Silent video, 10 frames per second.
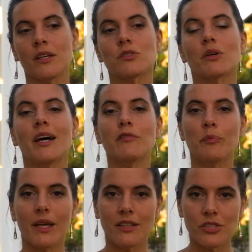So have
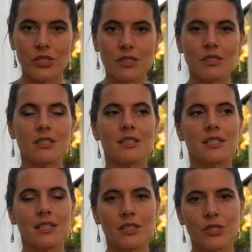patience,
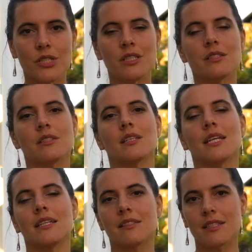diligence,
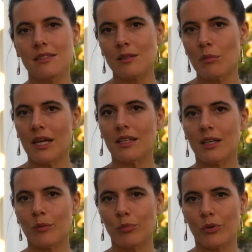and a systematic
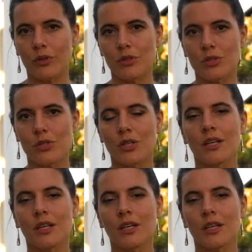approach.